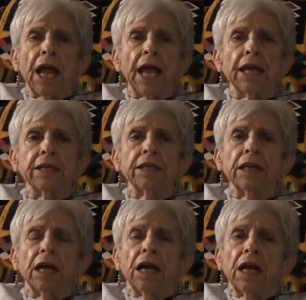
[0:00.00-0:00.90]
And
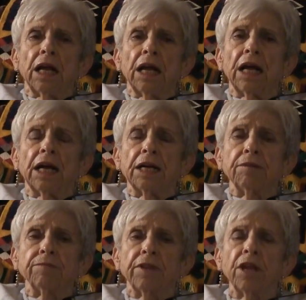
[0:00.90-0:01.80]

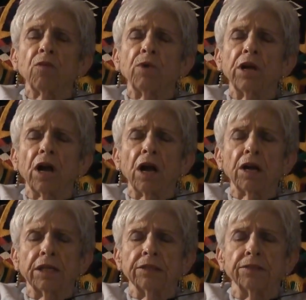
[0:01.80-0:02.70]
here we
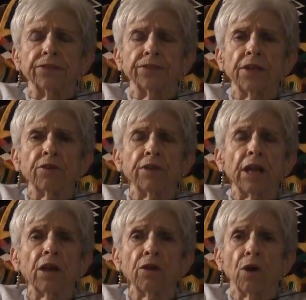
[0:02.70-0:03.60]
are in southern
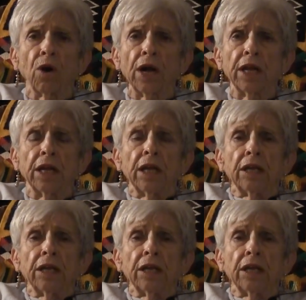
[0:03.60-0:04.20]
Illinois,